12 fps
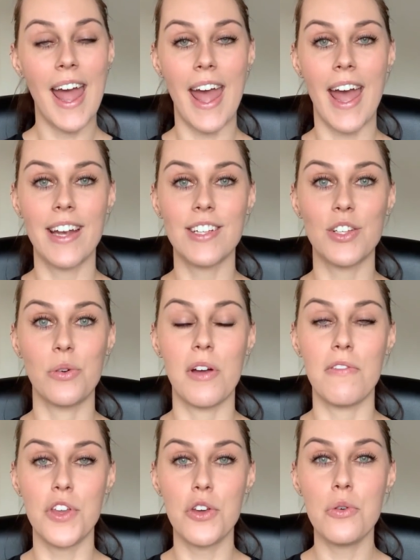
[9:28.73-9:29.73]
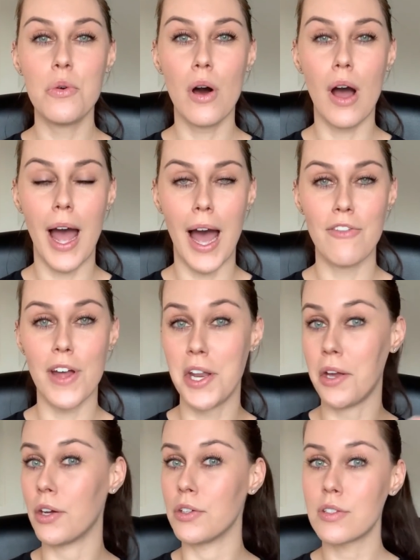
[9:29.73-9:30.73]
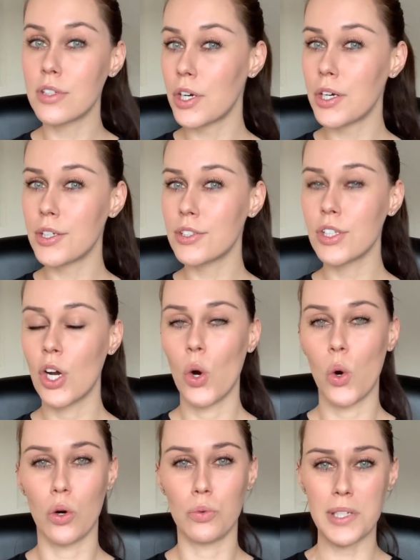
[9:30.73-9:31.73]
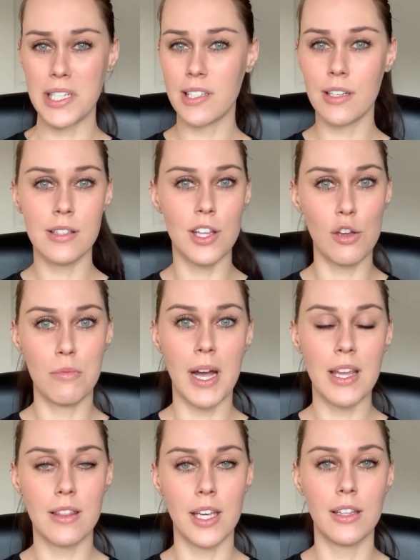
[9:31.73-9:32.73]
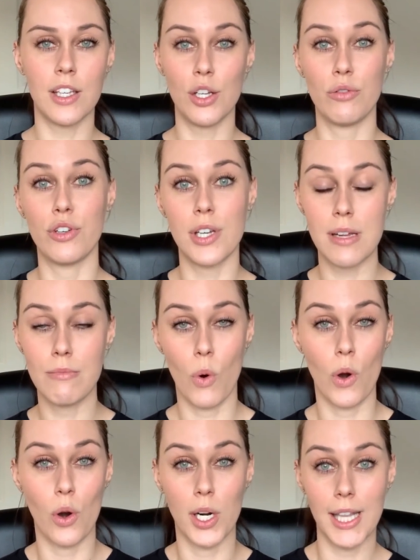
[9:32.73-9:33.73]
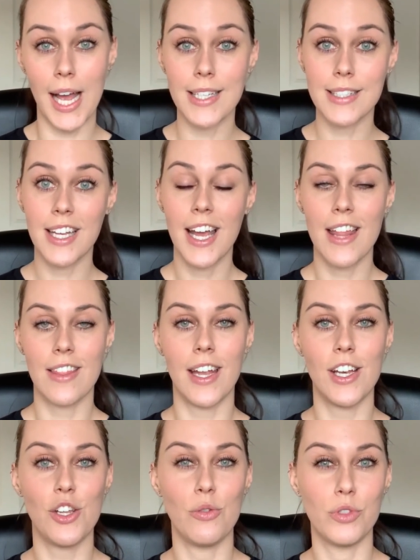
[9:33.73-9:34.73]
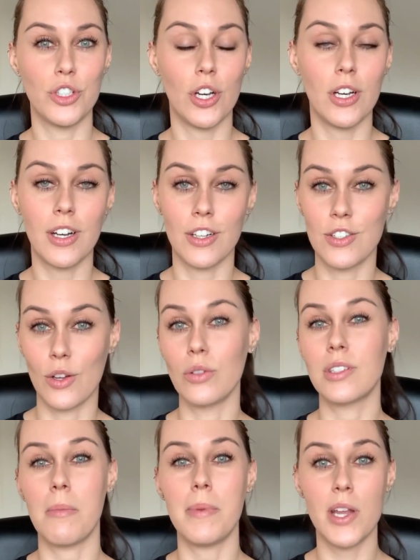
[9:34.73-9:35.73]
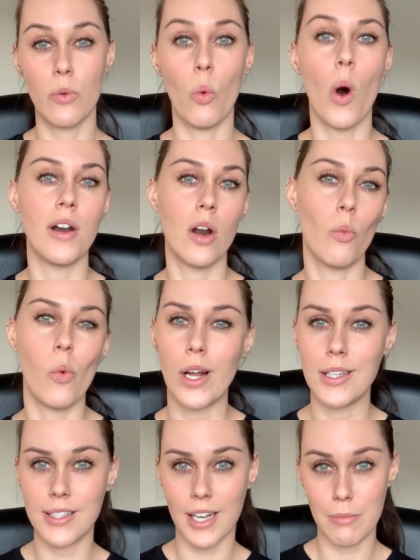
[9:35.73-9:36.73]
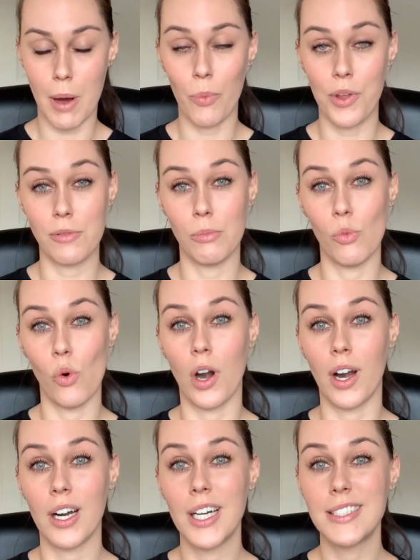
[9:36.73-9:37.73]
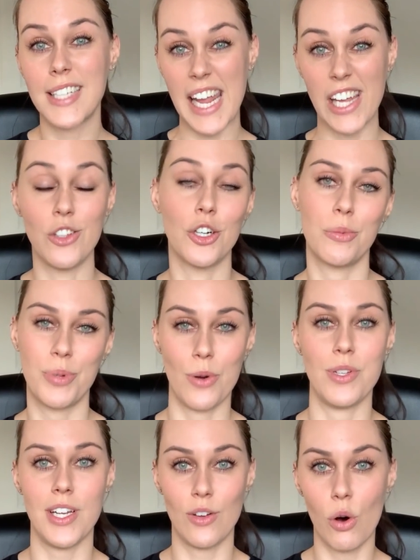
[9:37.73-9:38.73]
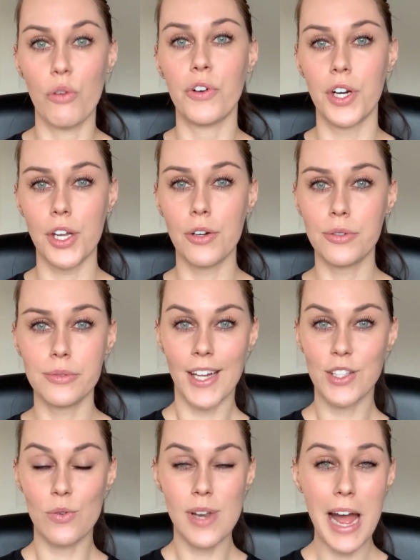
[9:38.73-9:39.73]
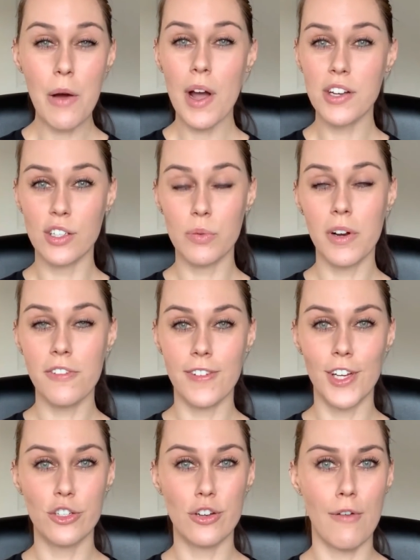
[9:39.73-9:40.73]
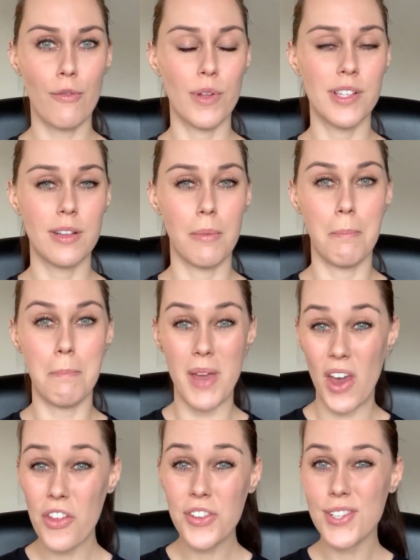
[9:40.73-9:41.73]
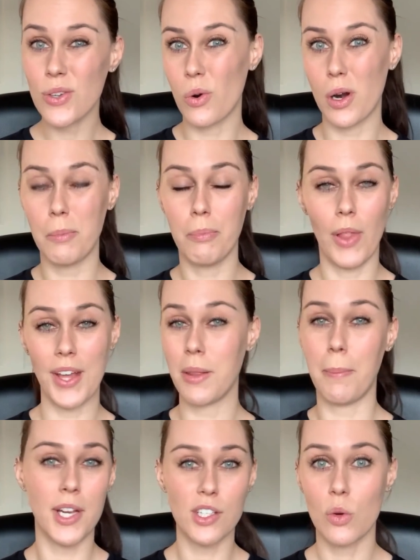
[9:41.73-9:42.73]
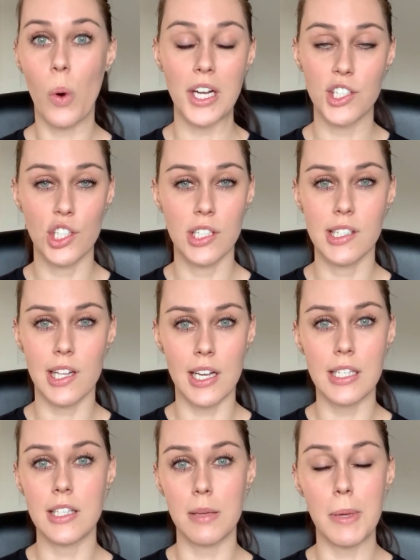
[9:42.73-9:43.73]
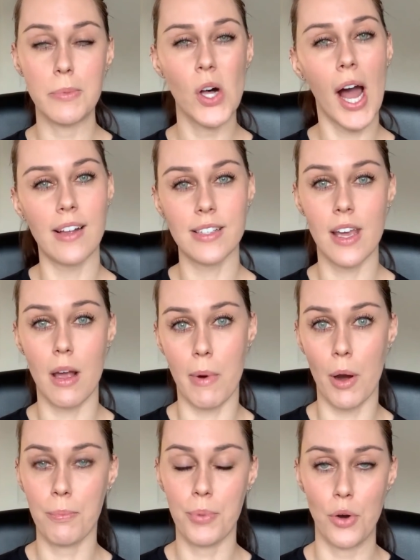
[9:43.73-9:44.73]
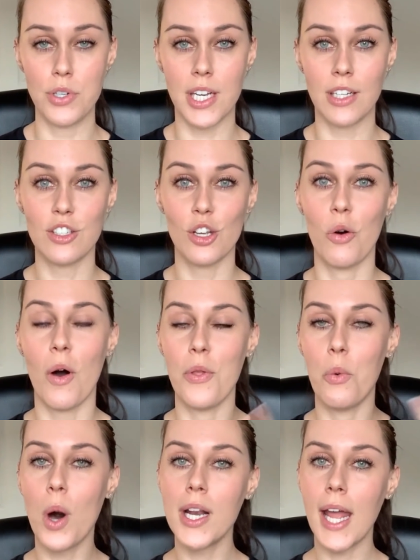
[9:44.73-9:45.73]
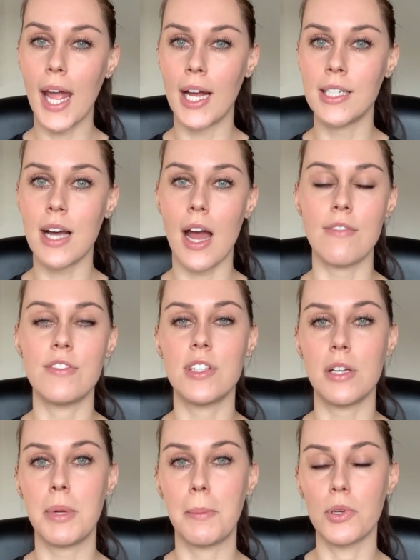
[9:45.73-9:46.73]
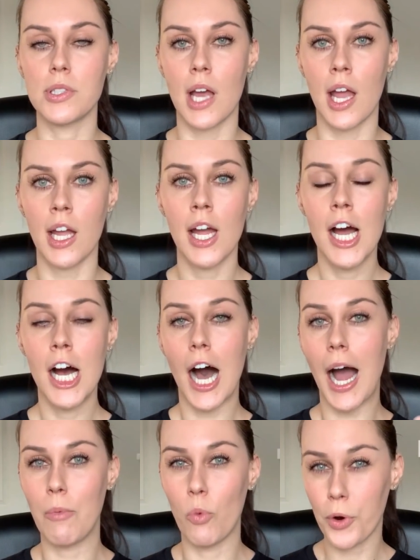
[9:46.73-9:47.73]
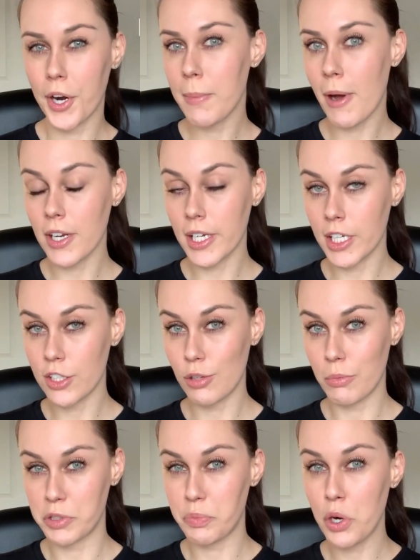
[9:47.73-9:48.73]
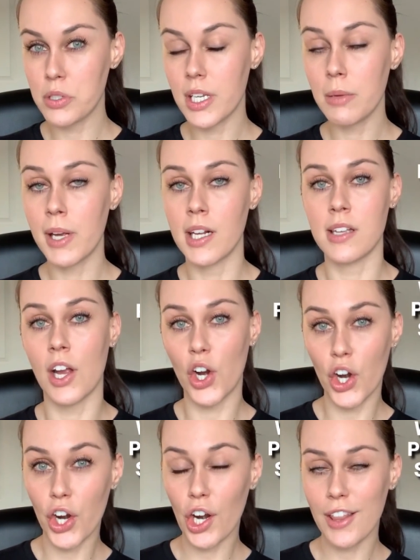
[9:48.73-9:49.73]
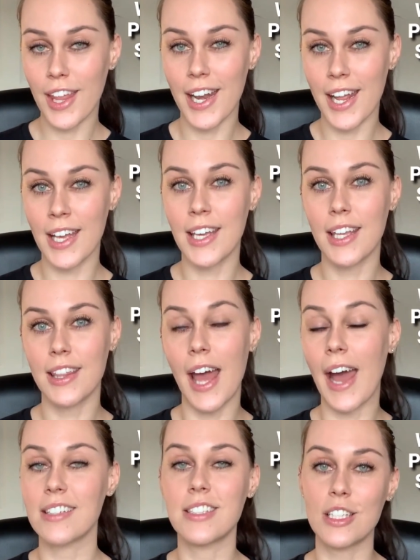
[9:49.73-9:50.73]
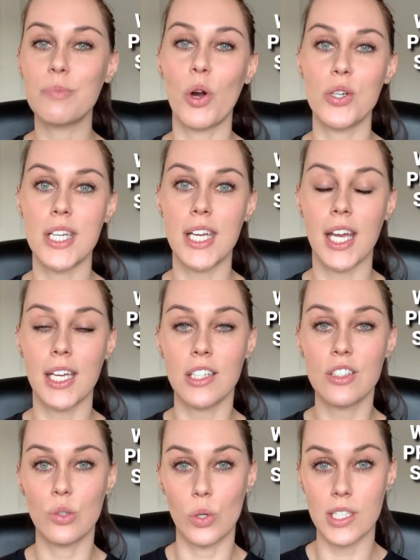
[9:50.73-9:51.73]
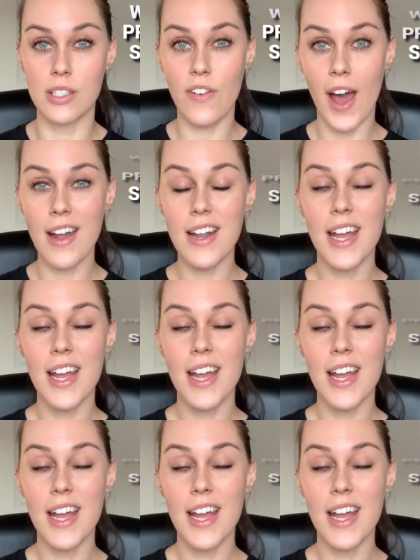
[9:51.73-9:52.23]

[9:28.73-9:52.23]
And so if you have any concerns or reasons that you might think that you should eat more or less, then you should consult somebody one-on-one to come up with a more tailored protein goal for you. And so now I just want to finish off with some myths or like the biggest questions that I see people asking about protein. So on the one hand, I've seen people say, I'm worried about eating too much protein because I heard that the excess protein can get stored as fat.